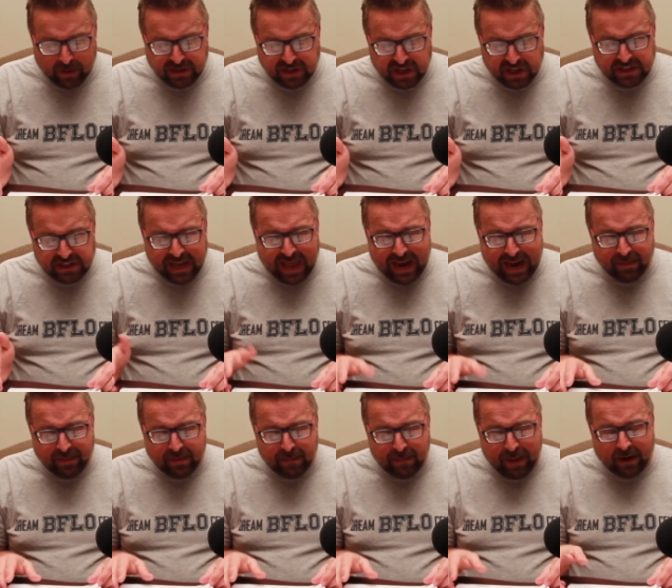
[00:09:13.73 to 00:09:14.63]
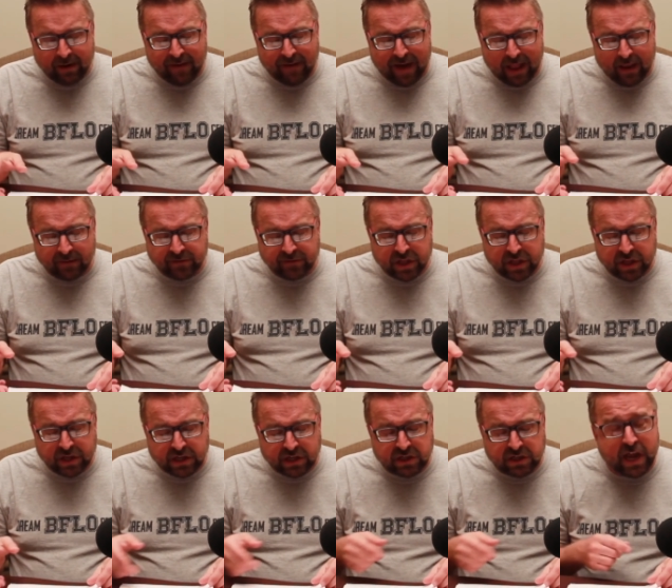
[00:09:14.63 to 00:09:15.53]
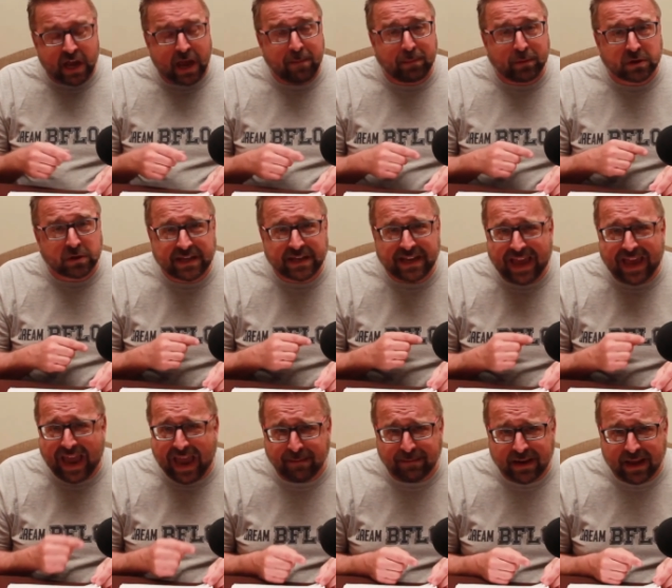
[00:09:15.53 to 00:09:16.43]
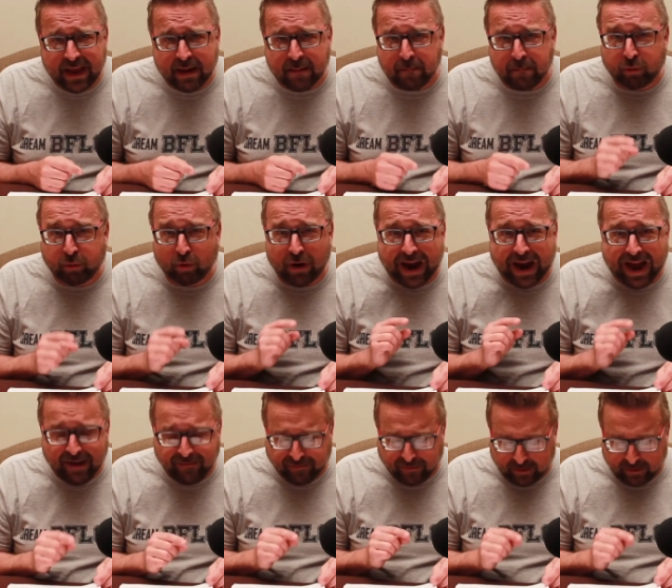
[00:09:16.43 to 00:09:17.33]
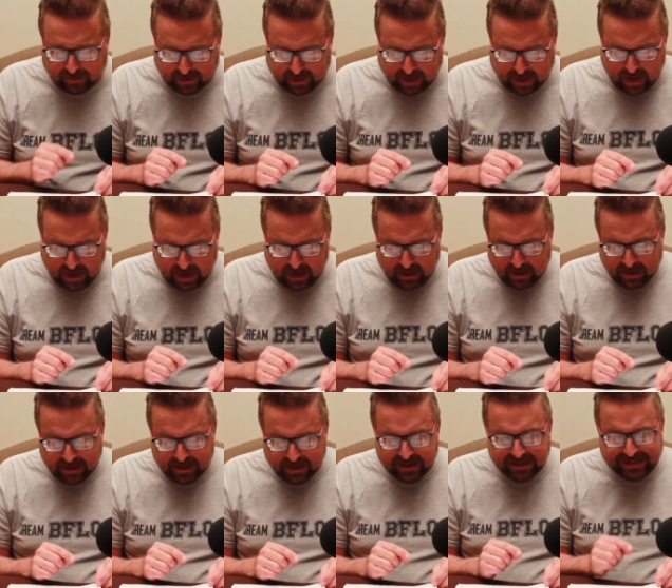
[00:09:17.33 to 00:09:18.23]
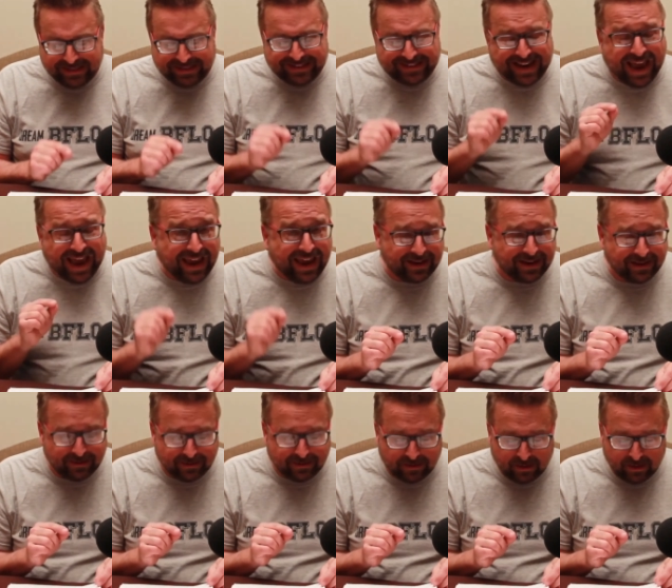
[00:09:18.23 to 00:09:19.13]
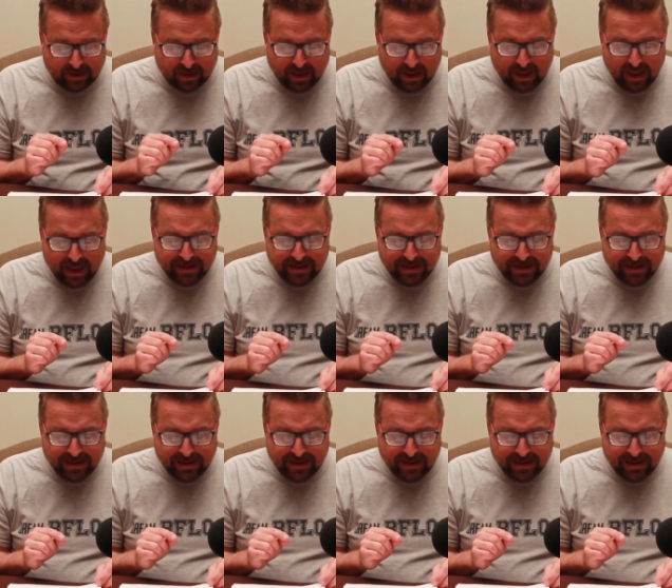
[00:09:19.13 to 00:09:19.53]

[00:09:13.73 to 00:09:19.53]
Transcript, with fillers: Now, as he sat on the Mount of Olives, the disciples came to him privately, saying,